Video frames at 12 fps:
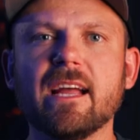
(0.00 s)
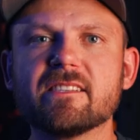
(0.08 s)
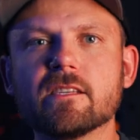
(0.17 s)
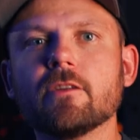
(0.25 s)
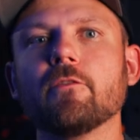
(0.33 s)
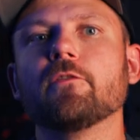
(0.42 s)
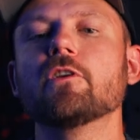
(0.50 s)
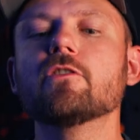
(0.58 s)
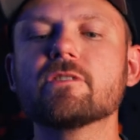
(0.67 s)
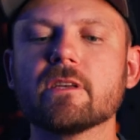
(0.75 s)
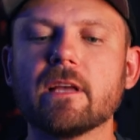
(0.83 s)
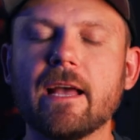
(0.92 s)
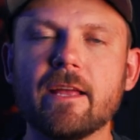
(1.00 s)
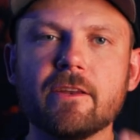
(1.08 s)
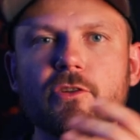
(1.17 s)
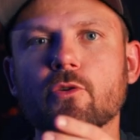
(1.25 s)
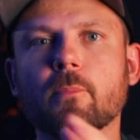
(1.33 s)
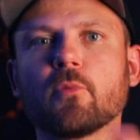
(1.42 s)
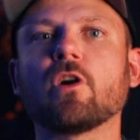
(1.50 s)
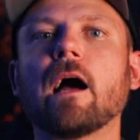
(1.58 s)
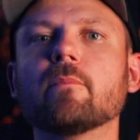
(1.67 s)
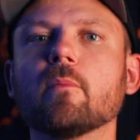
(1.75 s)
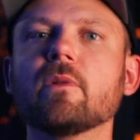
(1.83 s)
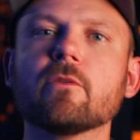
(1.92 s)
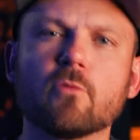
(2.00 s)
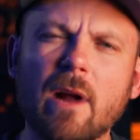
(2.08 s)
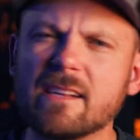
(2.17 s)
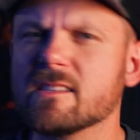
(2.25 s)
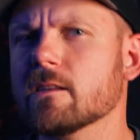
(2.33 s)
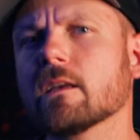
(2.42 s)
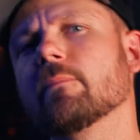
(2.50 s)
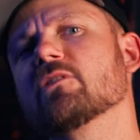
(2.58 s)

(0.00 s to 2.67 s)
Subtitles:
It's confusing and you're probably wrestling